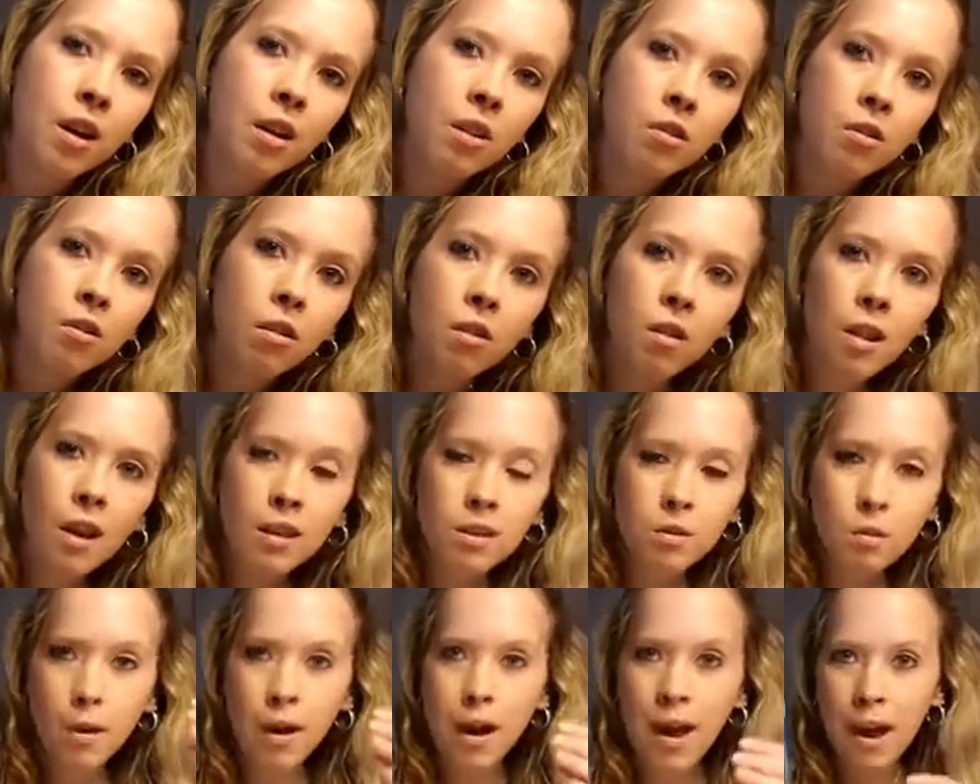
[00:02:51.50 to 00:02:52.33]
So
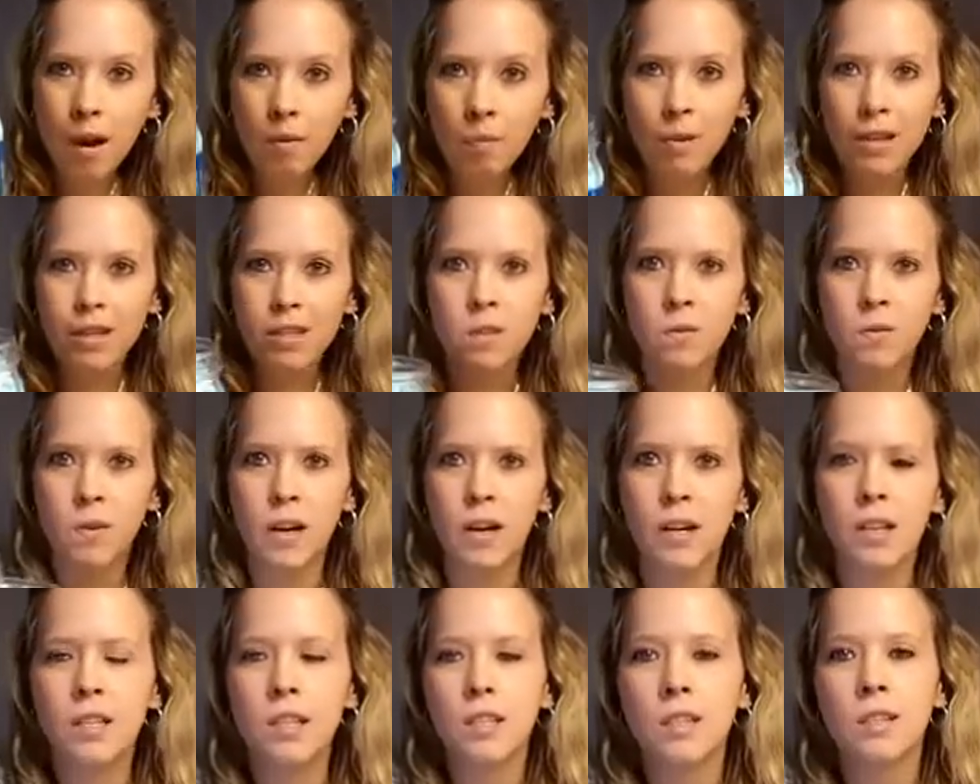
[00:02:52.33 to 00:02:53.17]
that's what happens,
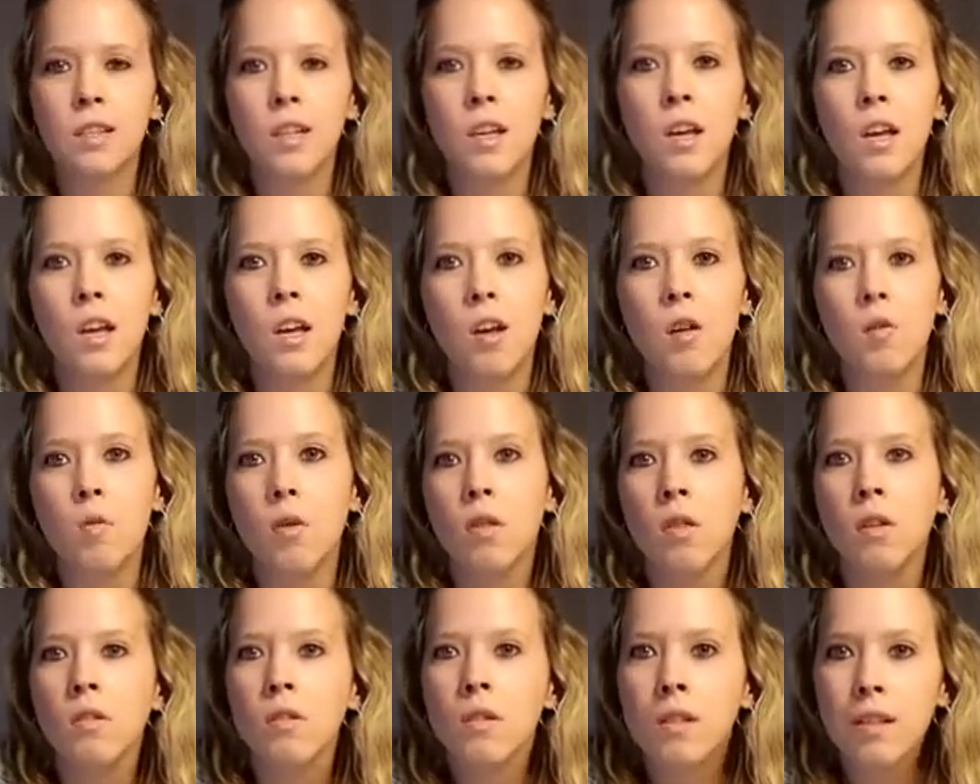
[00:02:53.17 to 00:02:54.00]
friends.
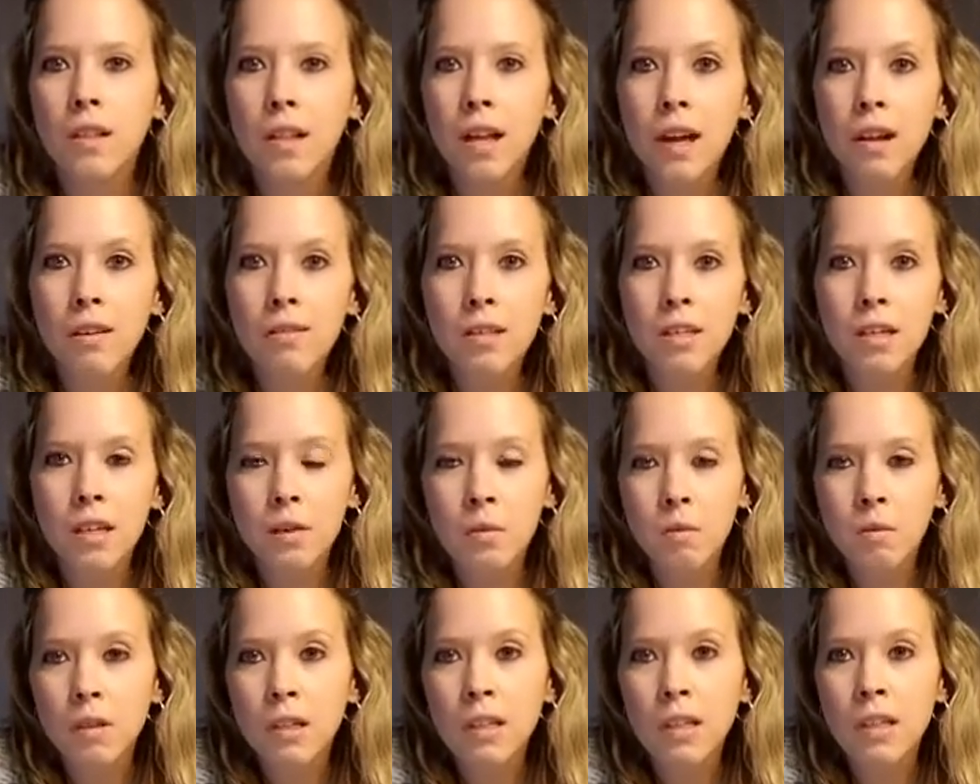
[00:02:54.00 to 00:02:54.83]
When those clouds
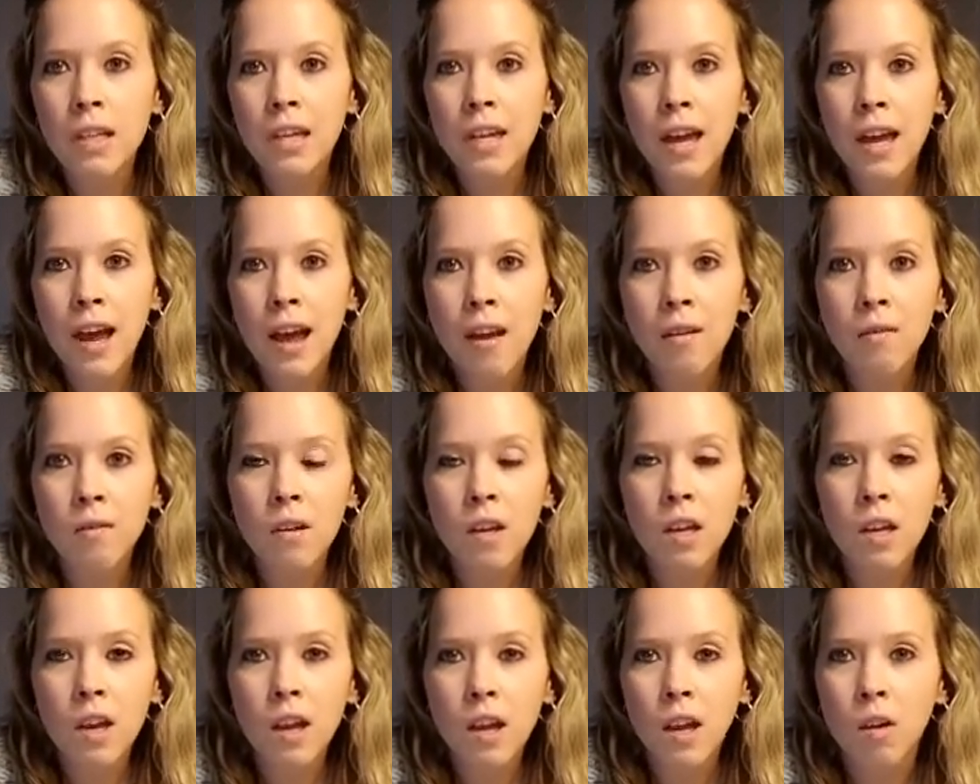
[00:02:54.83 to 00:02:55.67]
get really
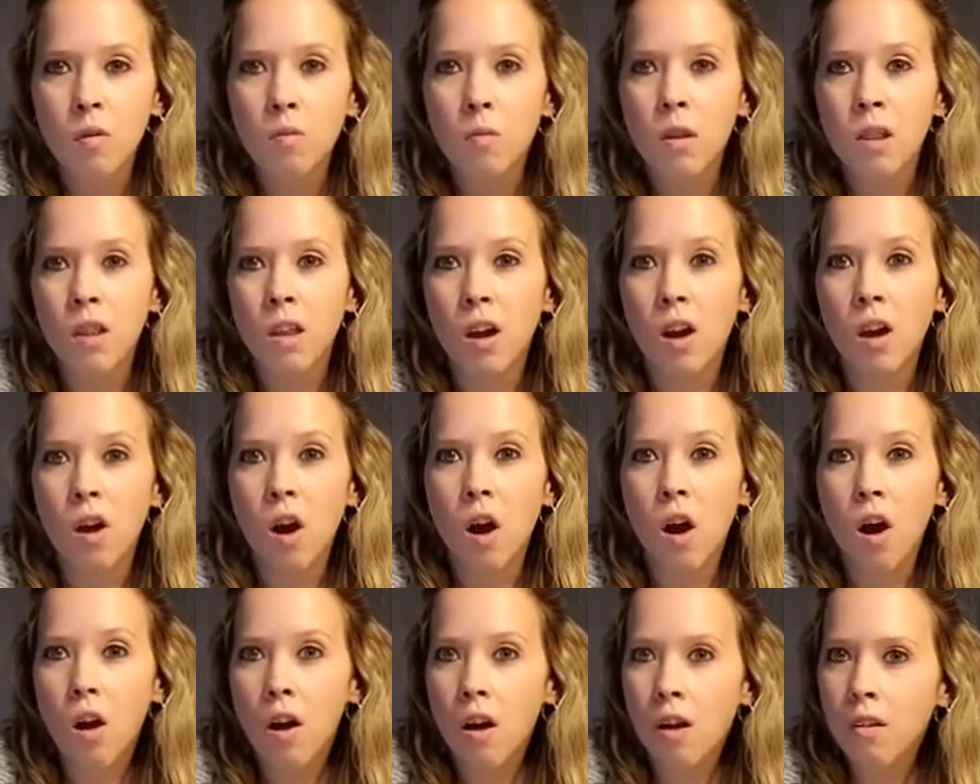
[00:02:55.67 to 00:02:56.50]
heavy and when
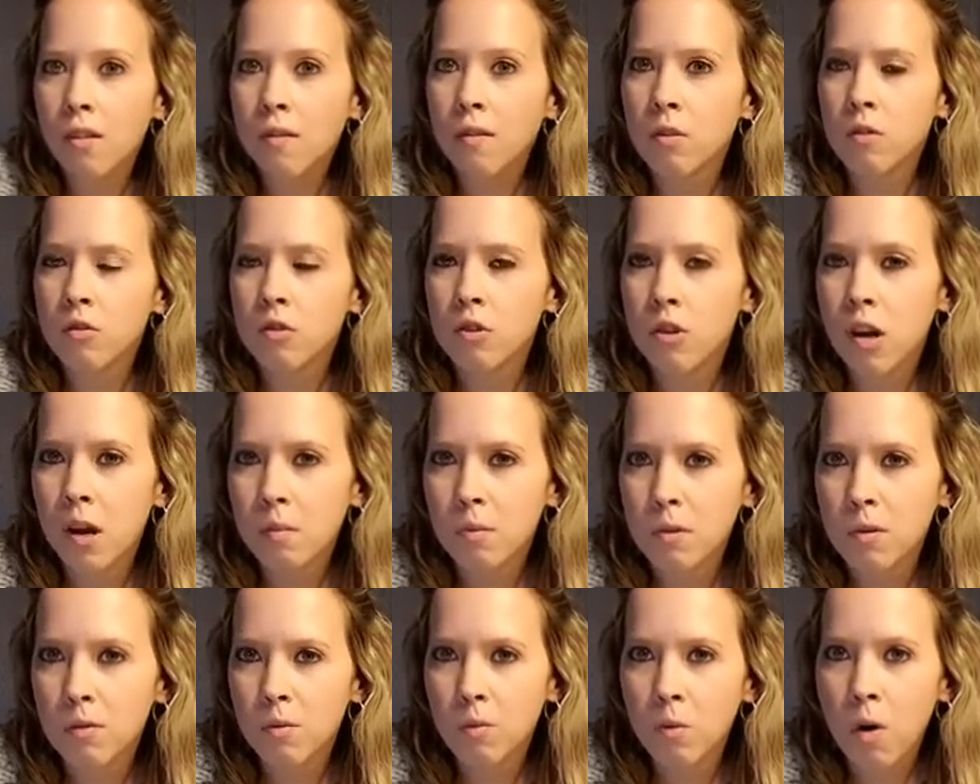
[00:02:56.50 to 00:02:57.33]
all of those
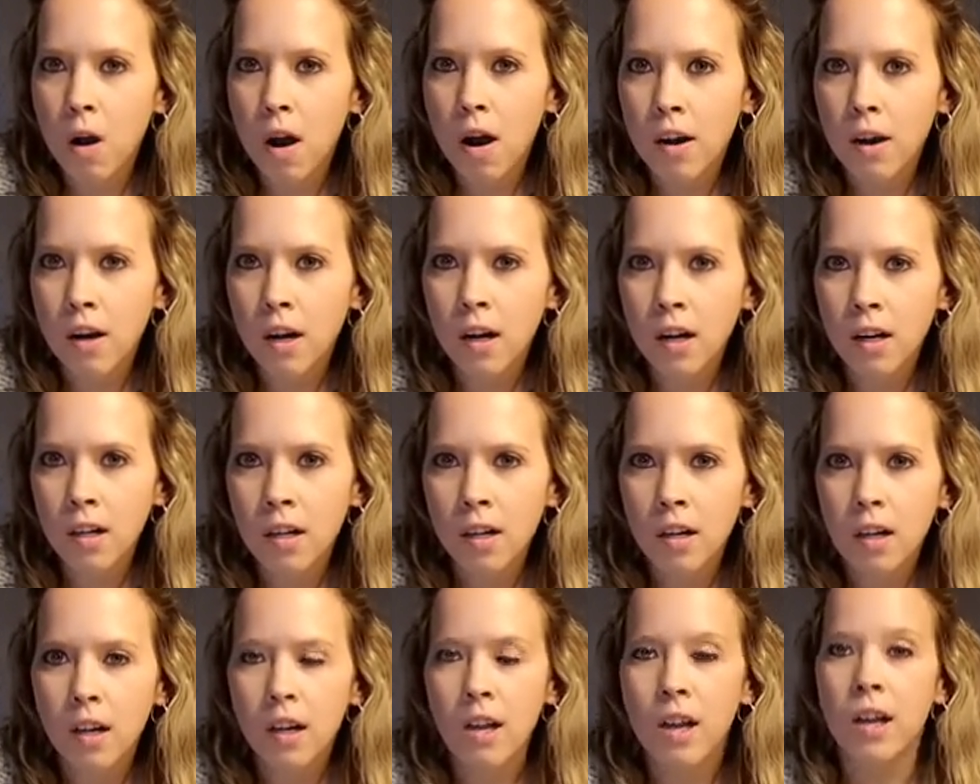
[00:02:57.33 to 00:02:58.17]
drops of water,
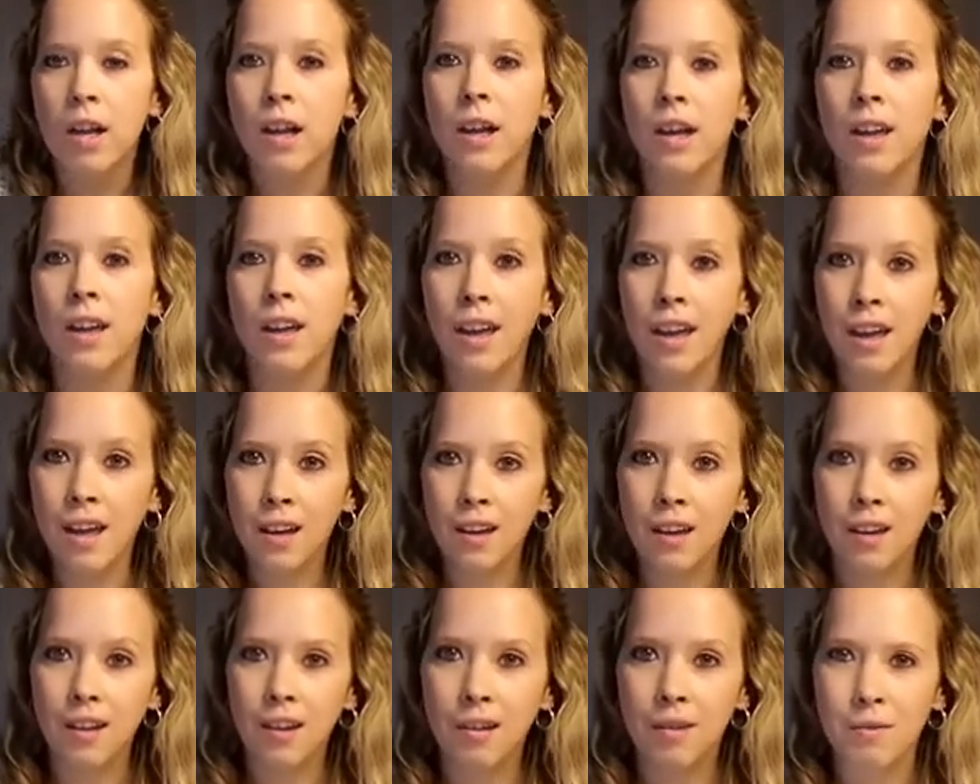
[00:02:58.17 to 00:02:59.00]
it
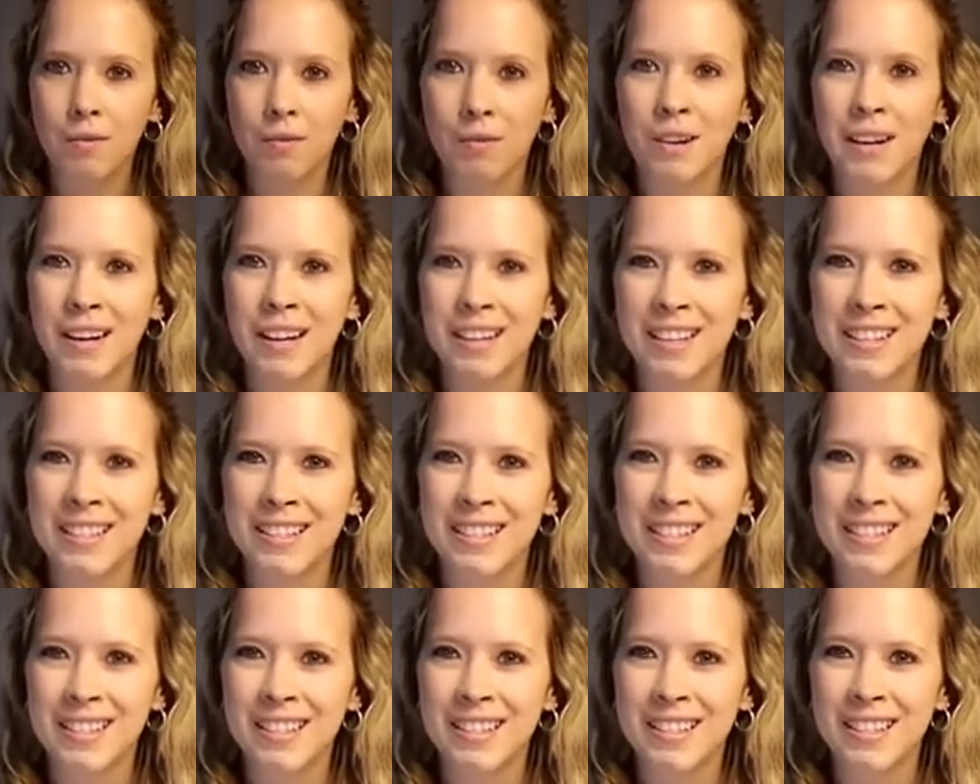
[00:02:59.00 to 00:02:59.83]
rains.
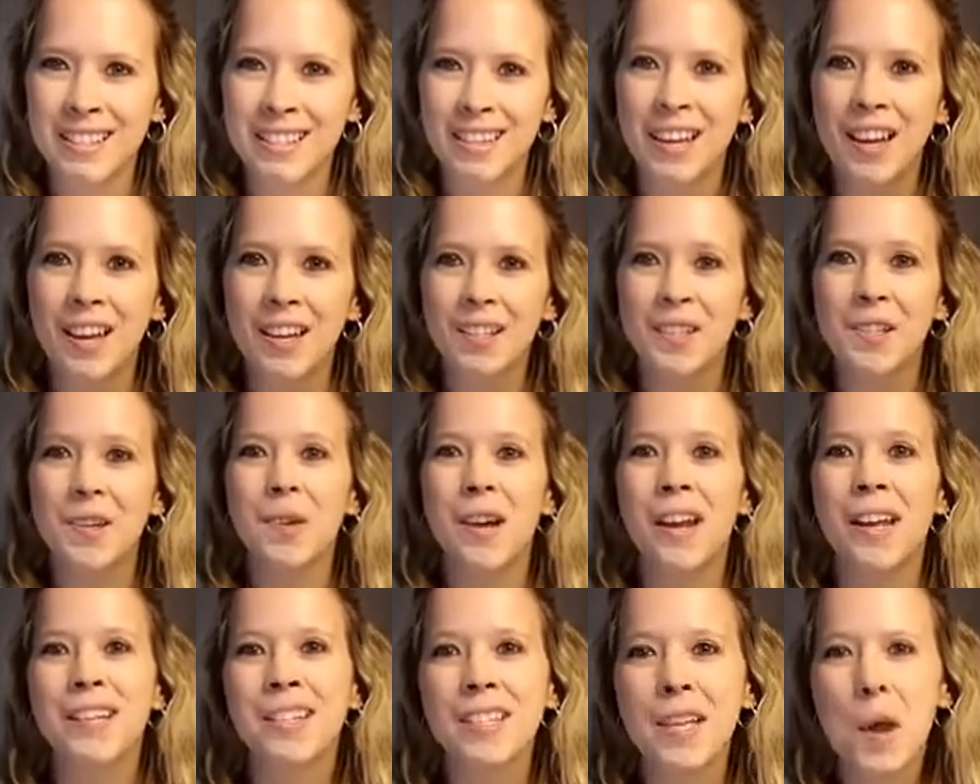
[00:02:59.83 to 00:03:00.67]
So
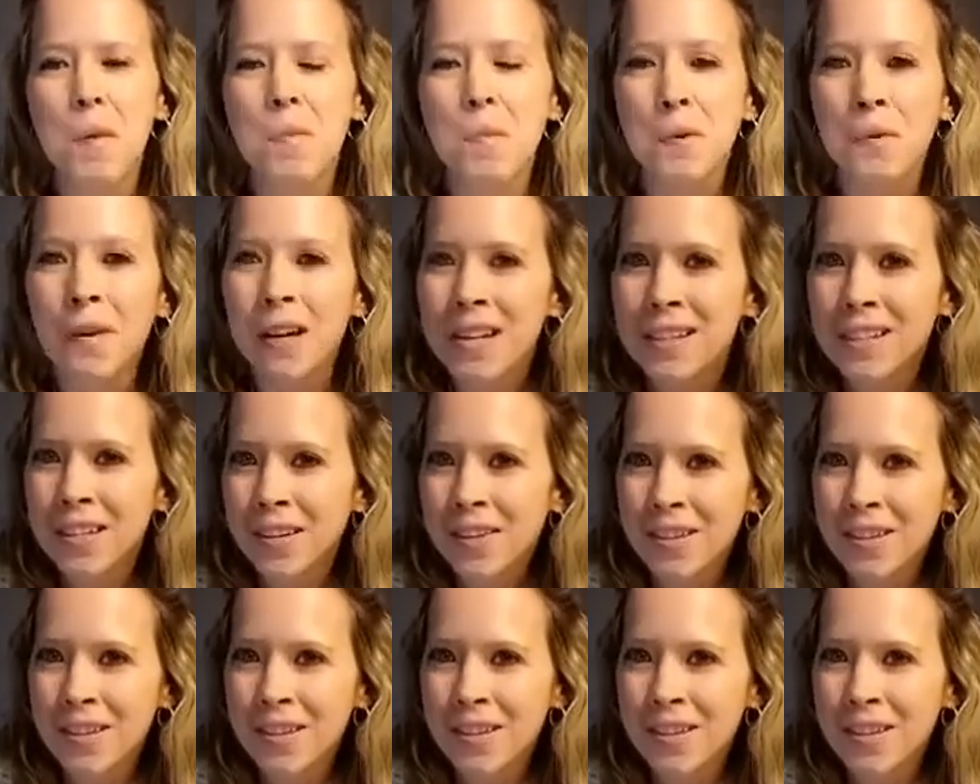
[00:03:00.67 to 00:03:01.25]
next time it rains